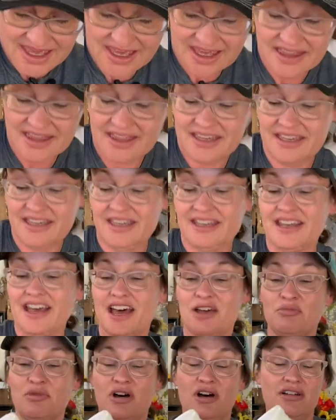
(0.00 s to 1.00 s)
Then
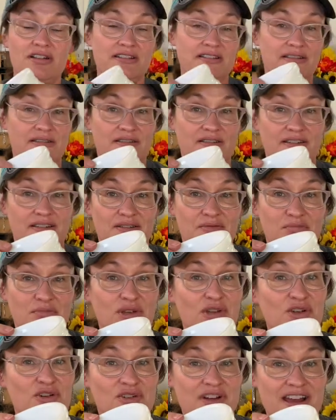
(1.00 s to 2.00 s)
I bought
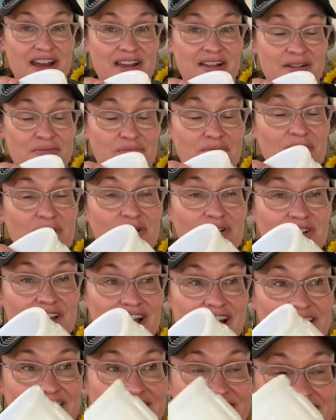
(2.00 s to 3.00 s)
milk, milk
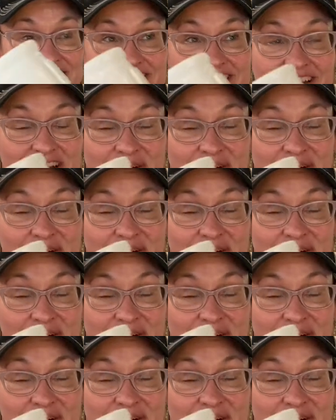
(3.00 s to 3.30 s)
glass that I said